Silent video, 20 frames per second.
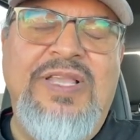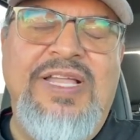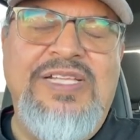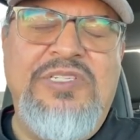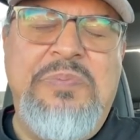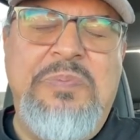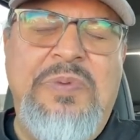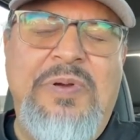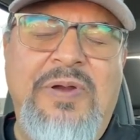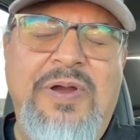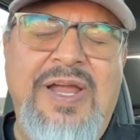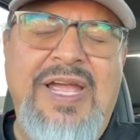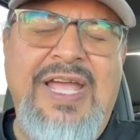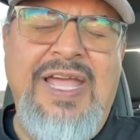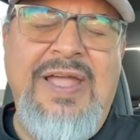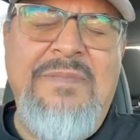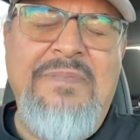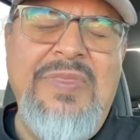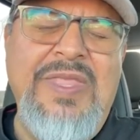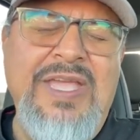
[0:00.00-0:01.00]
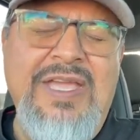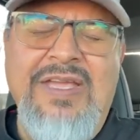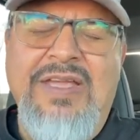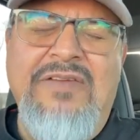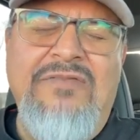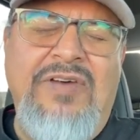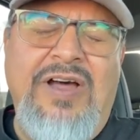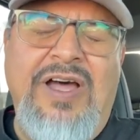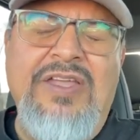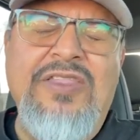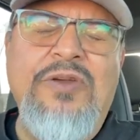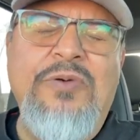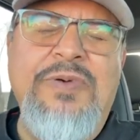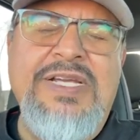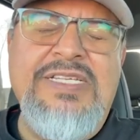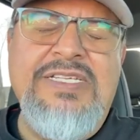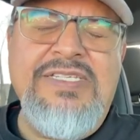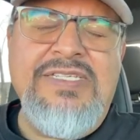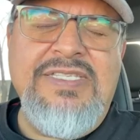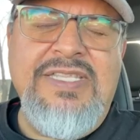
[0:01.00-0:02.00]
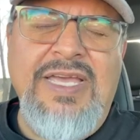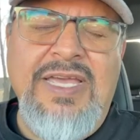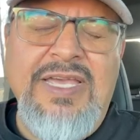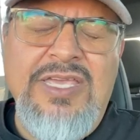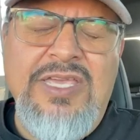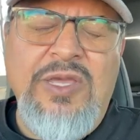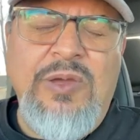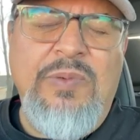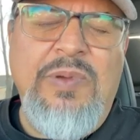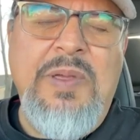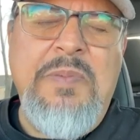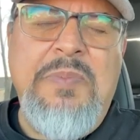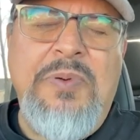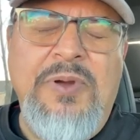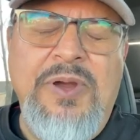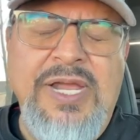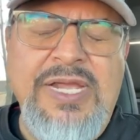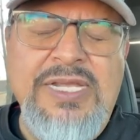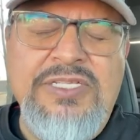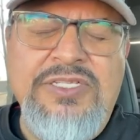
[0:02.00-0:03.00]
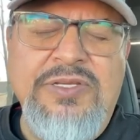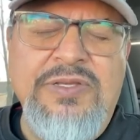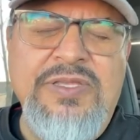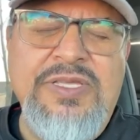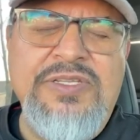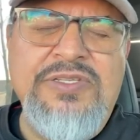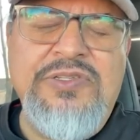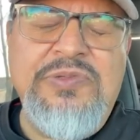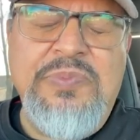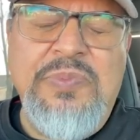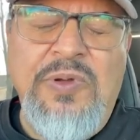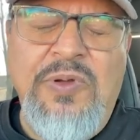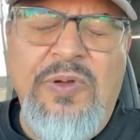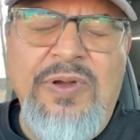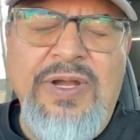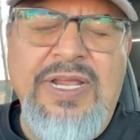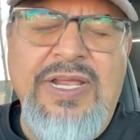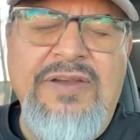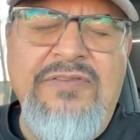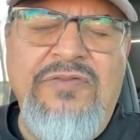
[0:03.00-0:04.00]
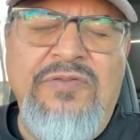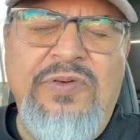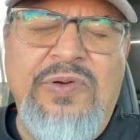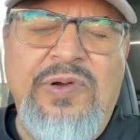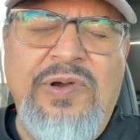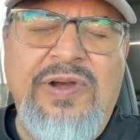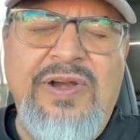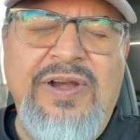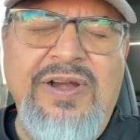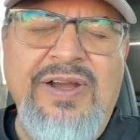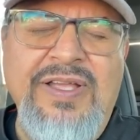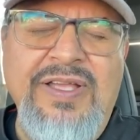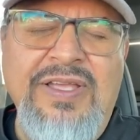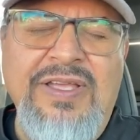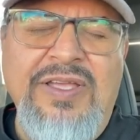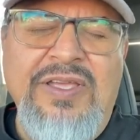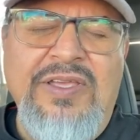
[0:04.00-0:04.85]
Let's pray. Father, we just thank you and we praise you this morning for